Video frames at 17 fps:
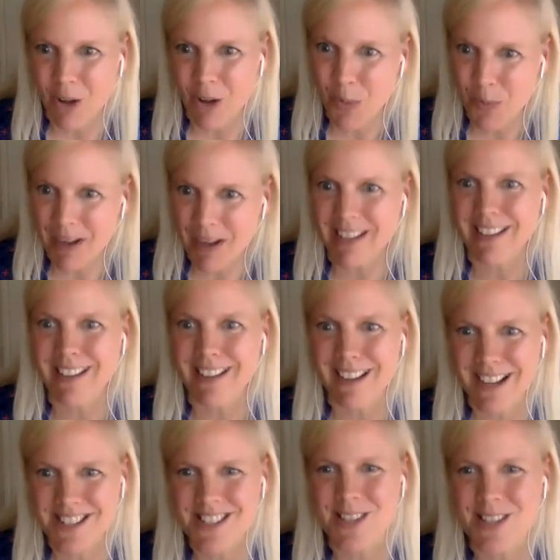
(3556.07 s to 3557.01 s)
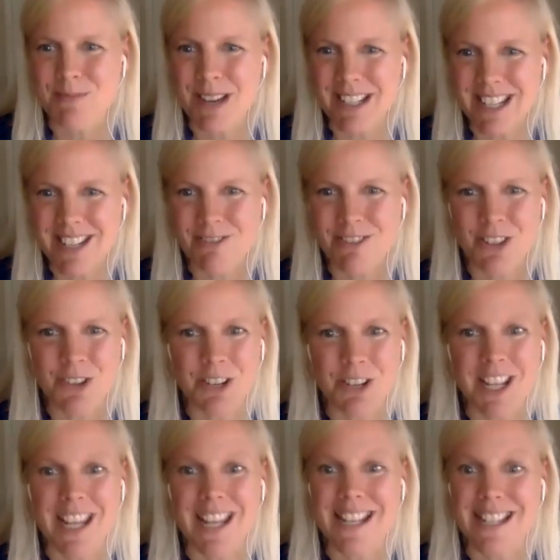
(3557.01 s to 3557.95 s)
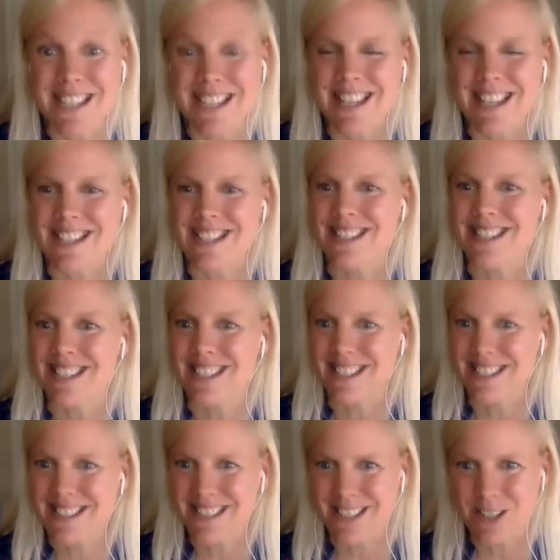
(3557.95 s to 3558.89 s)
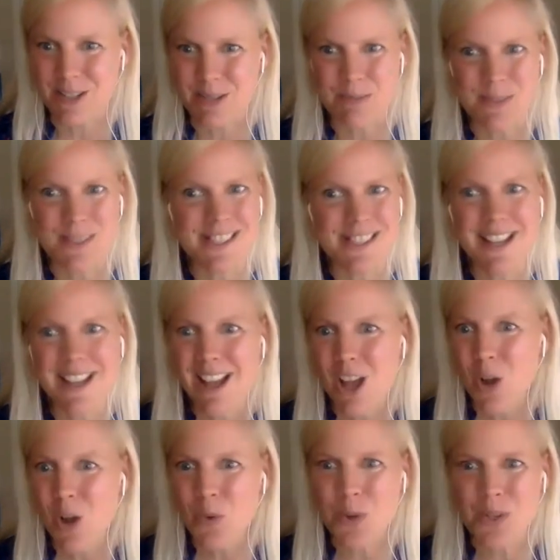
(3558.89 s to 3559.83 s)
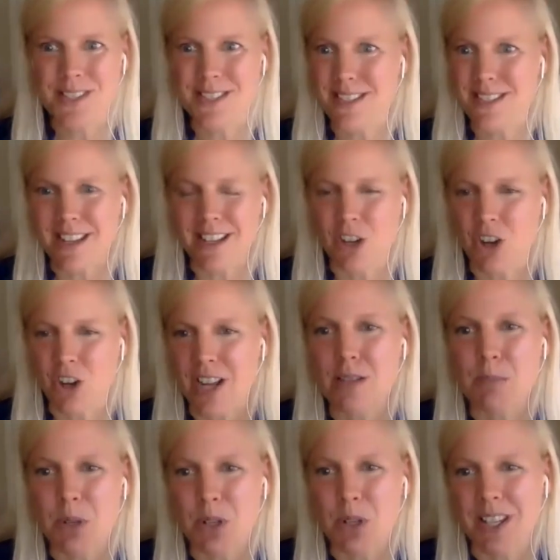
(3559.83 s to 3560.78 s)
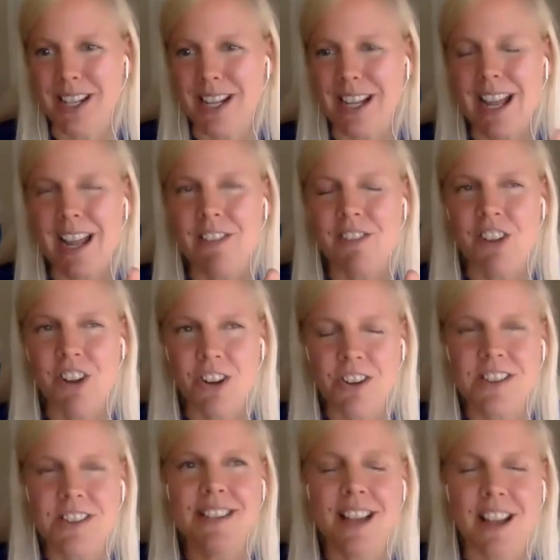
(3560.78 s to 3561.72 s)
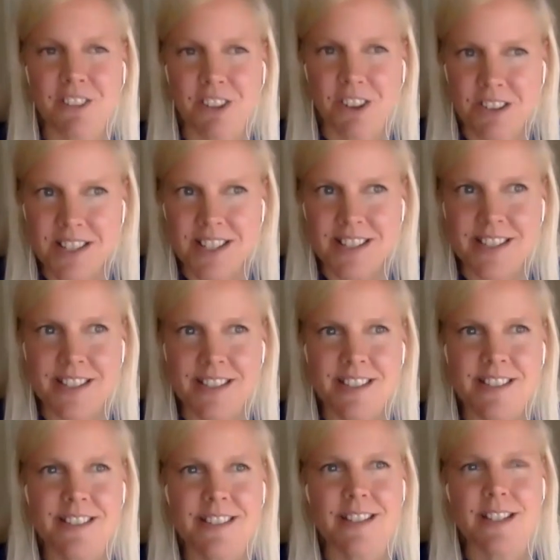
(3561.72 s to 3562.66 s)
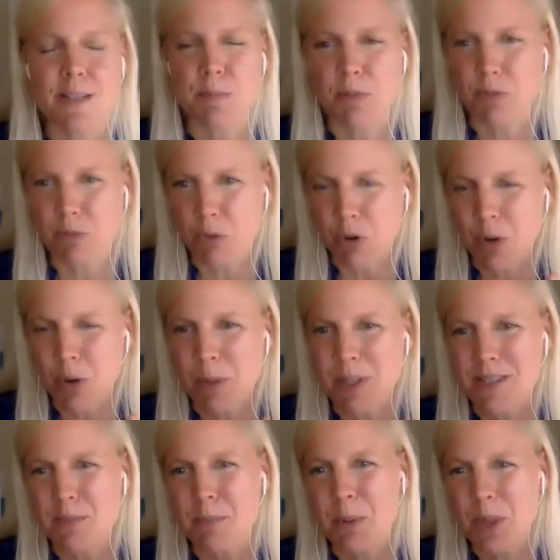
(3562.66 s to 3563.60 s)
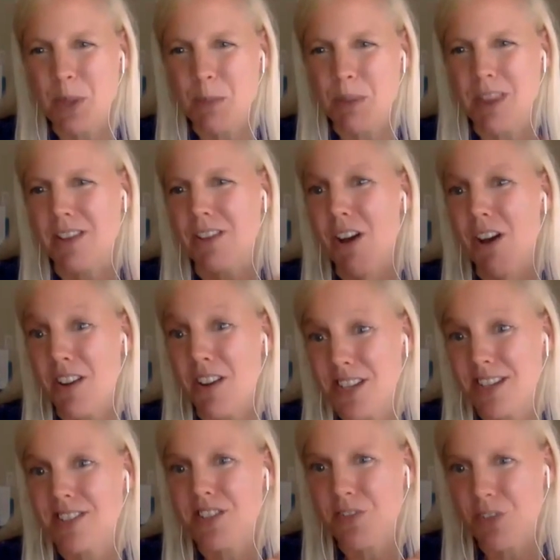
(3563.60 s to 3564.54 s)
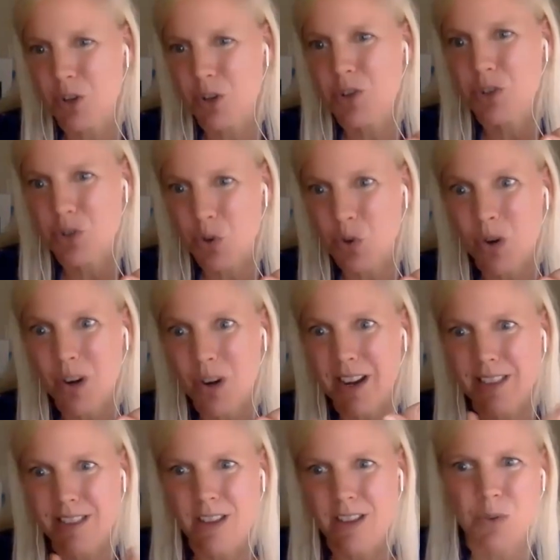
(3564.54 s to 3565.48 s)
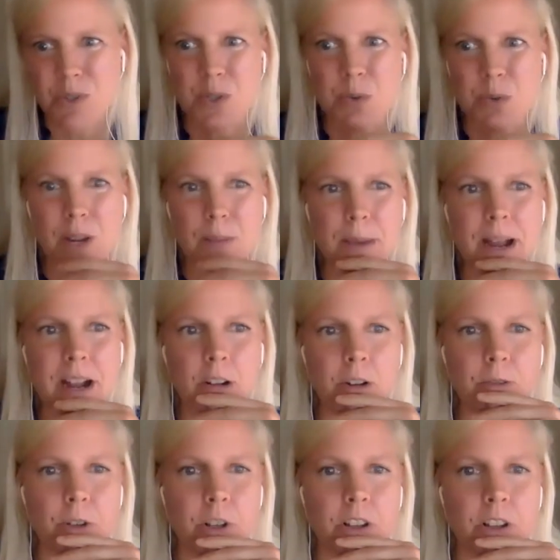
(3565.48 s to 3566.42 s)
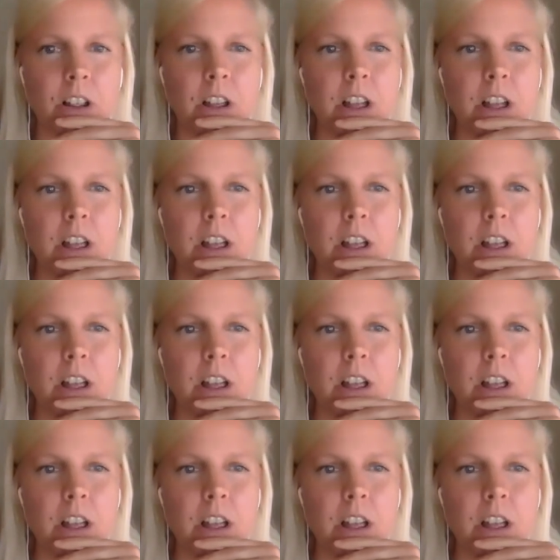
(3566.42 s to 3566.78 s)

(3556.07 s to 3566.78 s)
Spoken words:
Oh my gosh, the money flowing into these systems was incredible. And I've heard these statistics before, but to put them in the context of your story, I think was quite powerful.